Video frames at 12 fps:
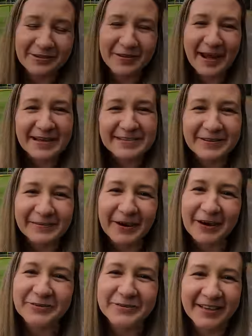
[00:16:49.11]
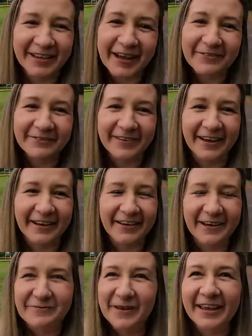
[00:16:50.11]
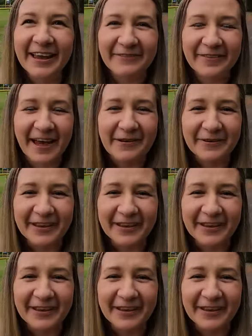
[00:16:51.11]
You guys have grown to love Phil, and we love that.